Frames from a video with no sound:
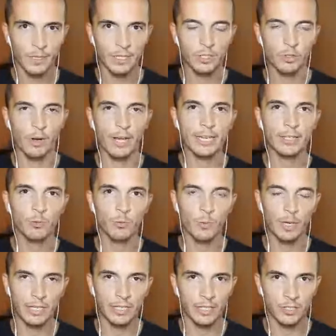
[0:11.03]
trying to
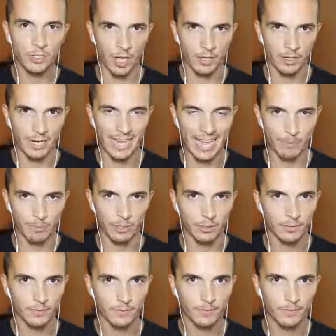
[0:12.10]
make each other happy.